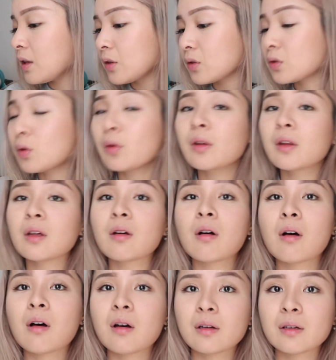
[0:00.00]
there's
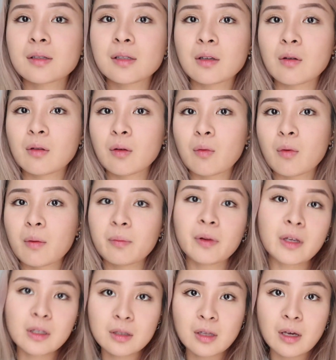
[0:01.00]
honestly only one
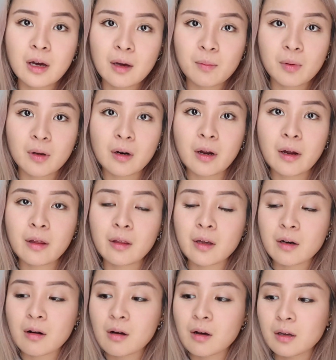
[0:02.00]
place that I put
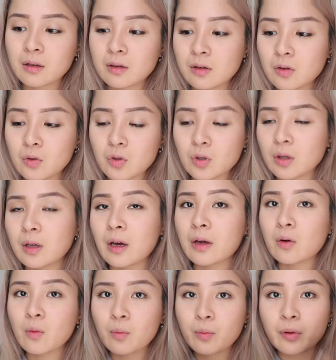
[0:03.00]
highlight on. Usually I
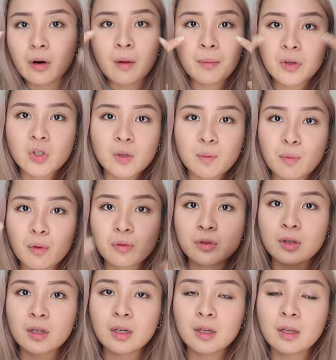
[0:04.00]
don't put on my cheekbones
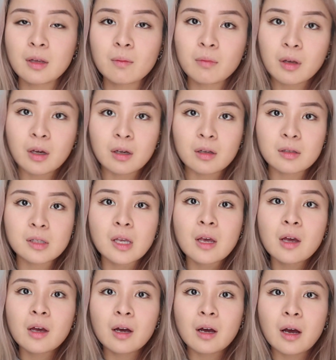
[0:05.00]
or anything because
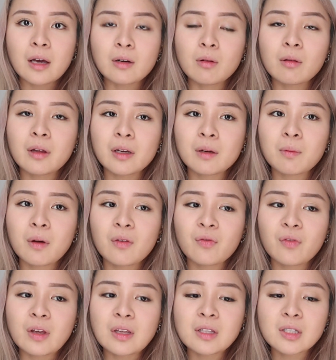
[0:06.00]
I don't like my
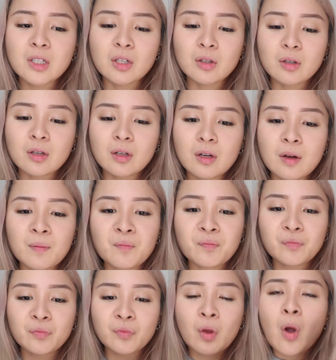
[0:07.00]
face to look
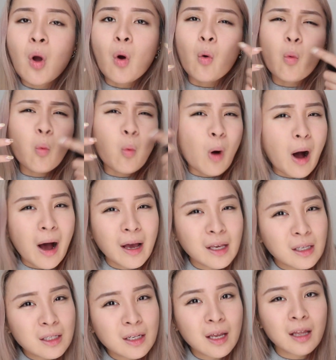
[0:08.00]

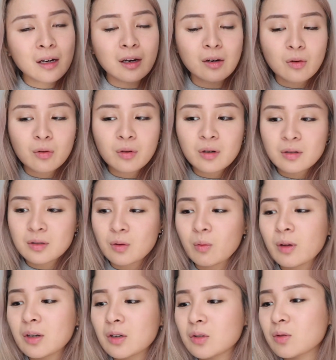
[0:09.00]
wide. And I know there's a
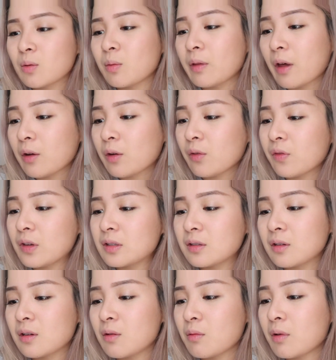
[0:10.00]
way to do it without your face
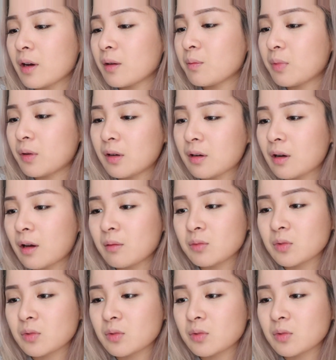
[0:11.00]
looking wide, but